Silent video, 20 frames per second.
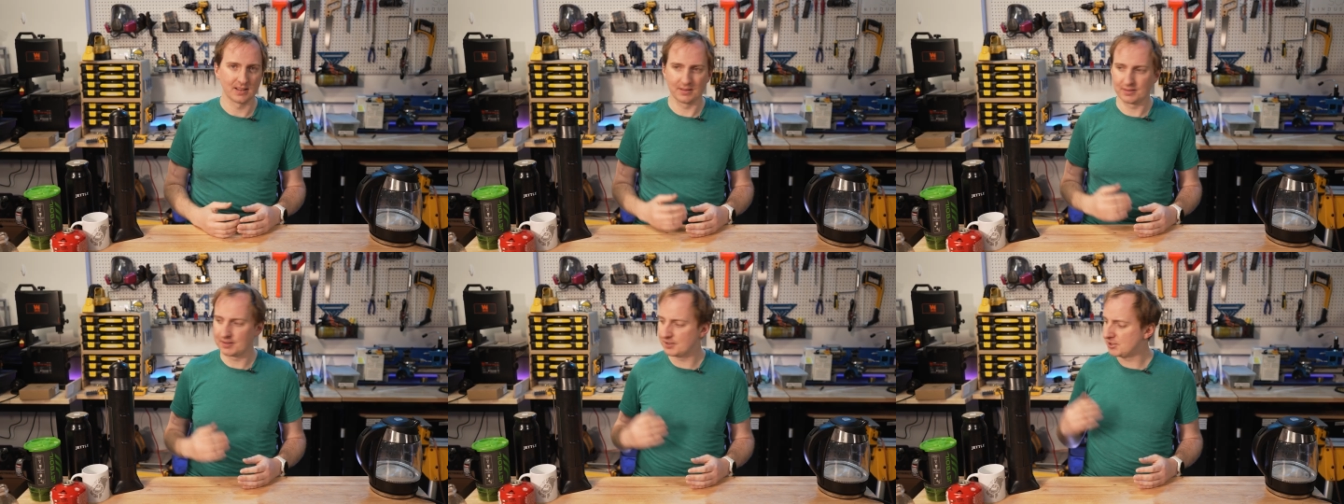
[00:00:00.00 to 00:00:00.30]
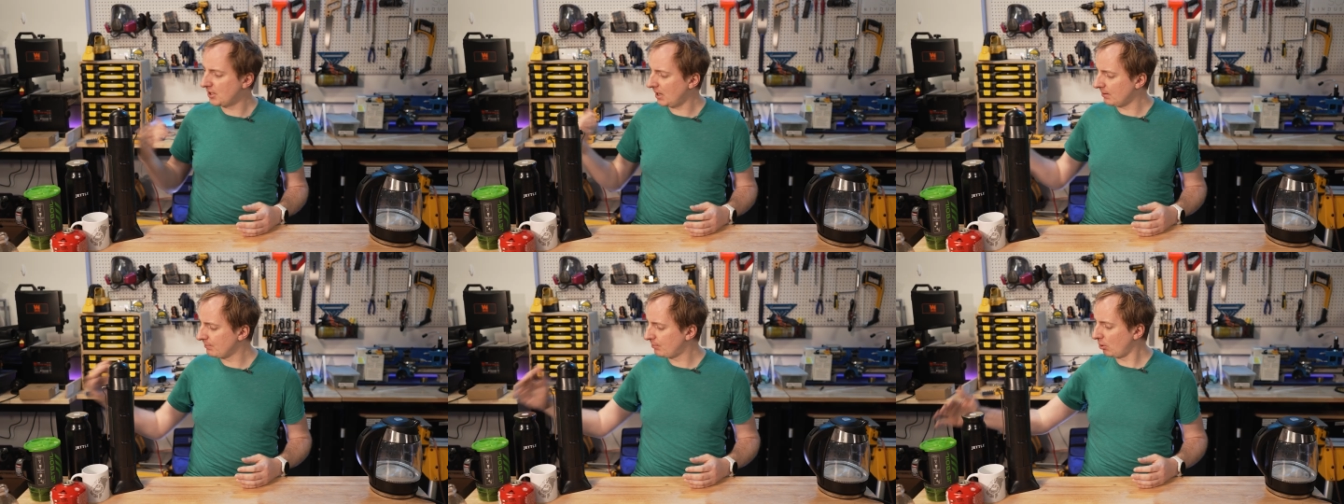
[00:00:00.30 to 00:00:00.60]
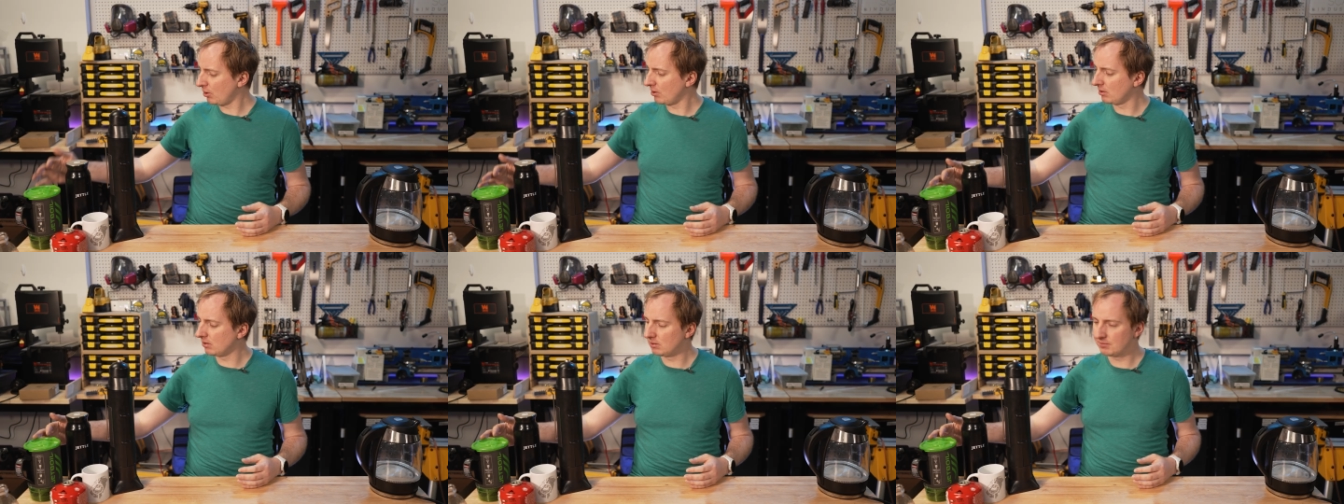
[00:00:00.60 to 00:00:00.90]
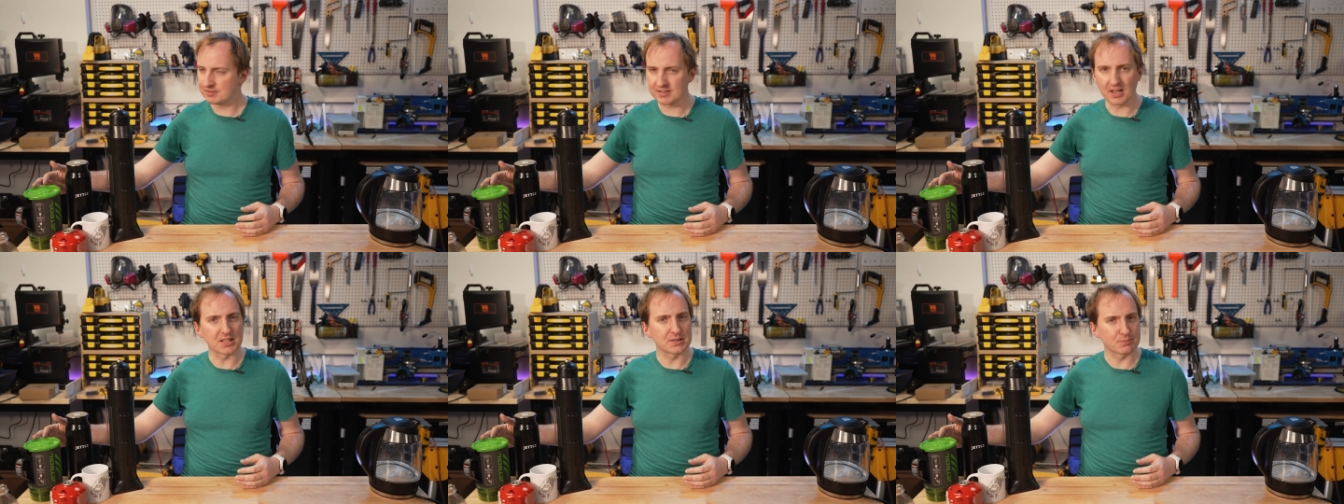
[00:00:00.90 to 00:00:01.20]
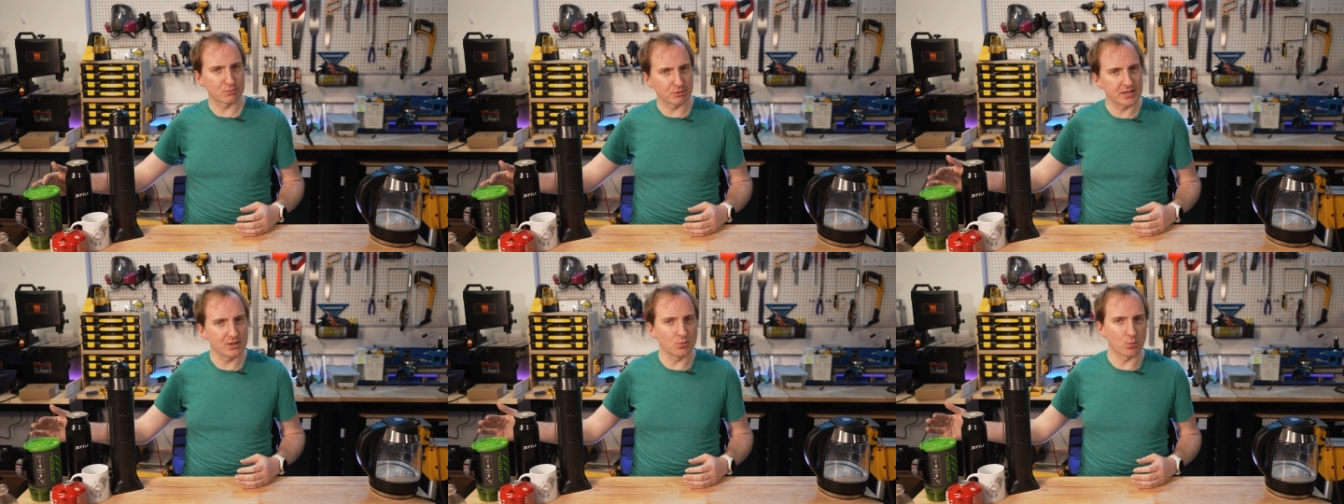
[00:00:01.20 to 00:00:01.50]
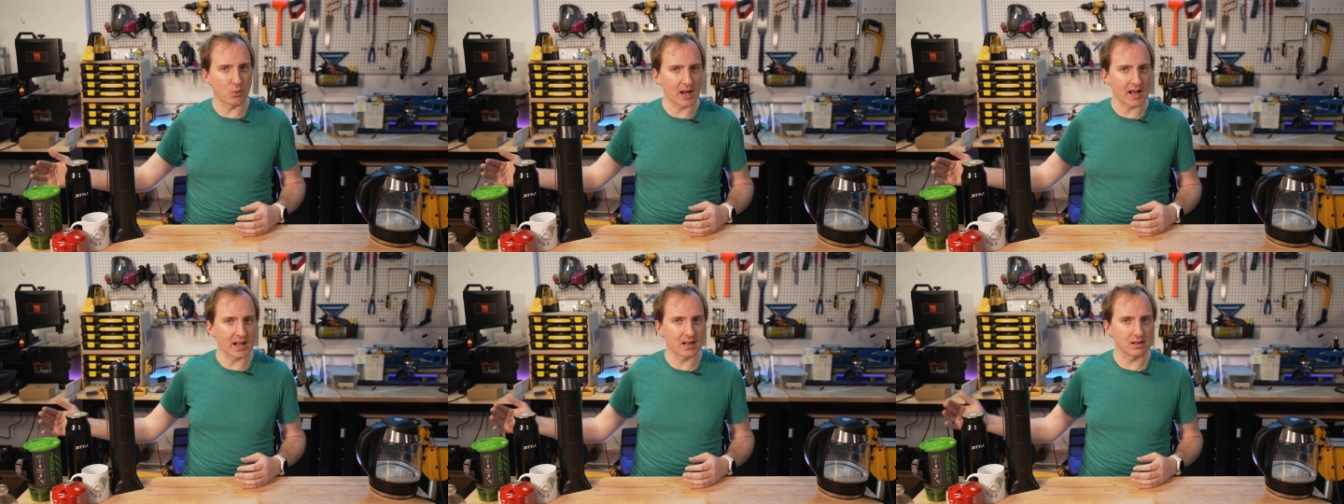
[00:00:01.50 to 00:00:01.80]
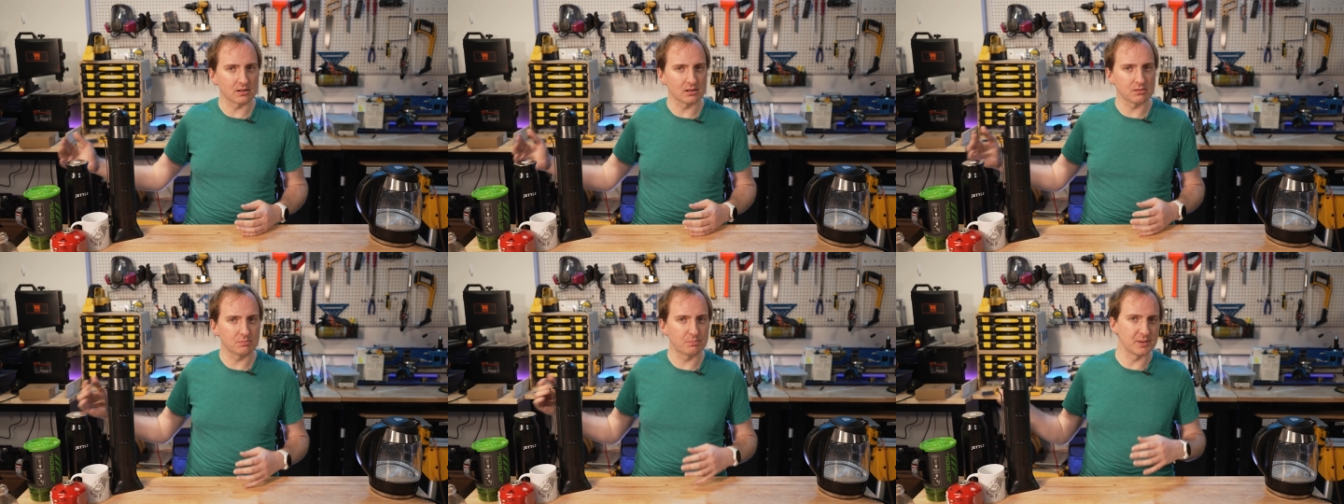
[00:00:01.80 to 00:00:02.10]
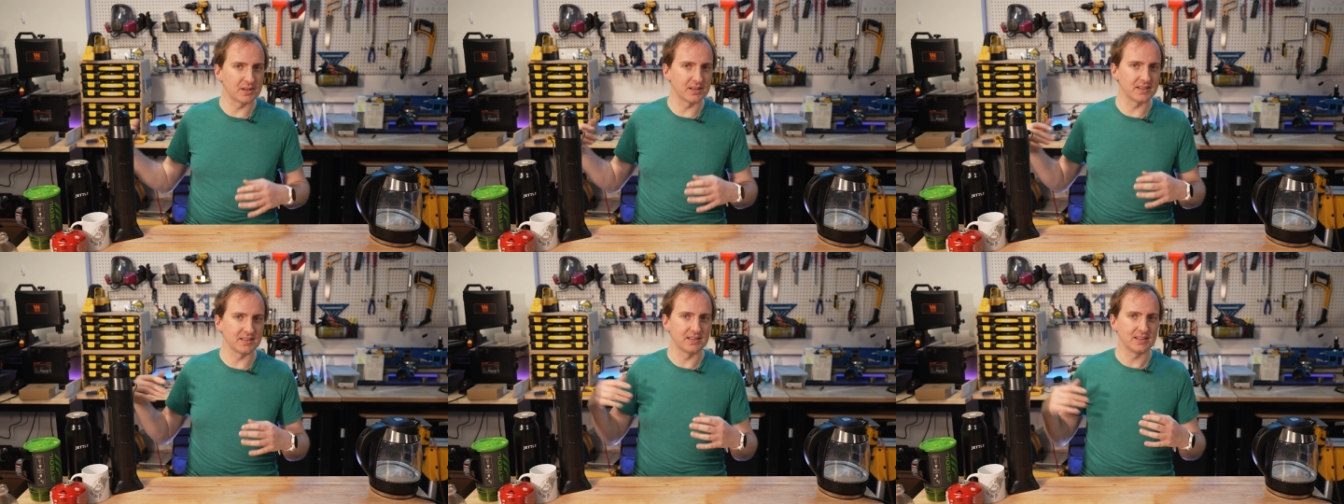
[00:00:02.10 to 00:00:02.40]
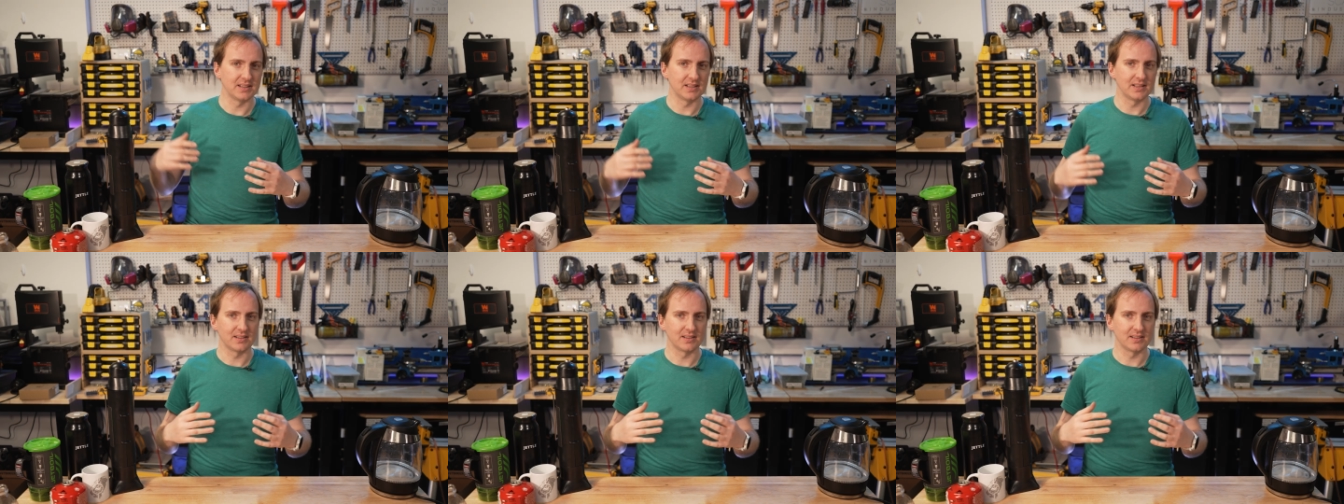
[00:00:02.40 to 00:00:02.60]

The jet boil does pretty well, but